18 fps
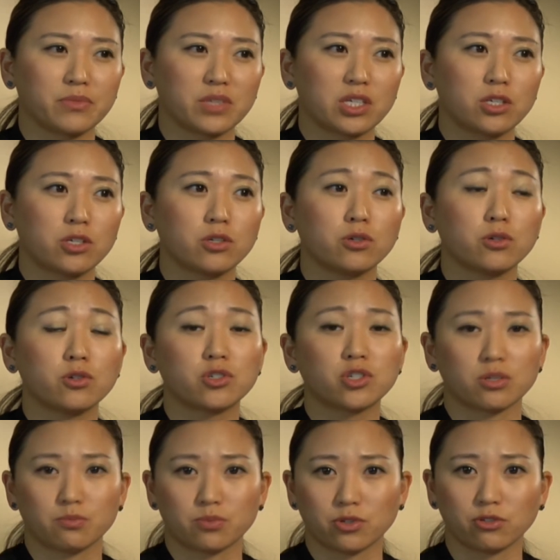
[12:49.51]

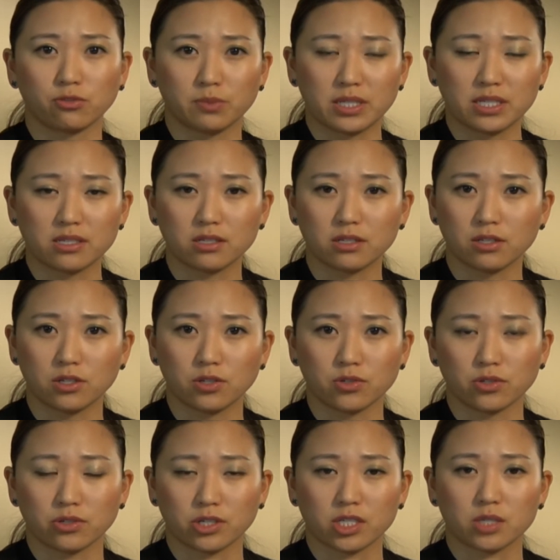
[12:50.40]
huge improvements to the
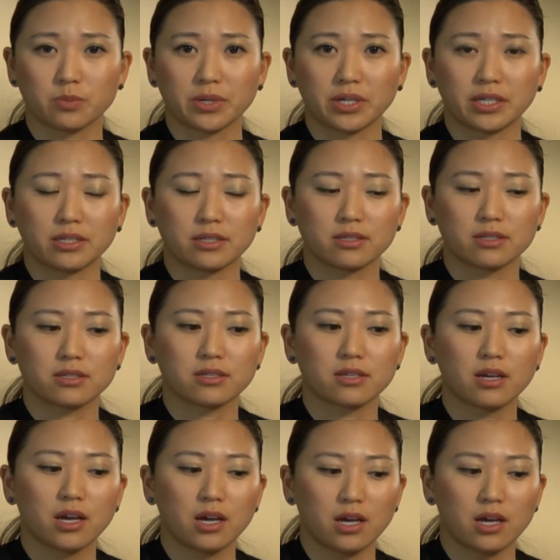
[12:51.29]
user experience.